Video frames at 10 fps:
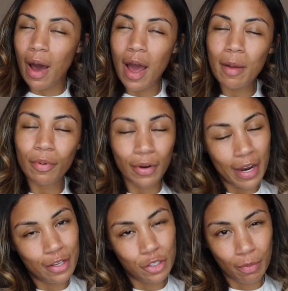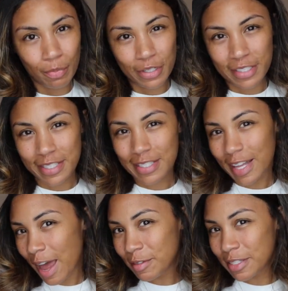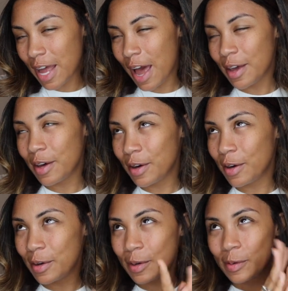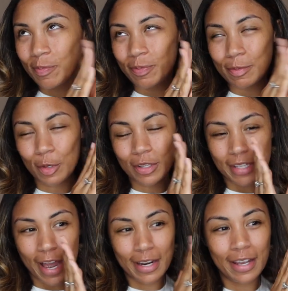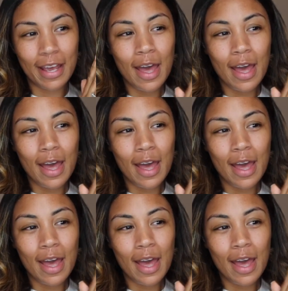my brand, Gym Princess Lifestyle. I'm so excited.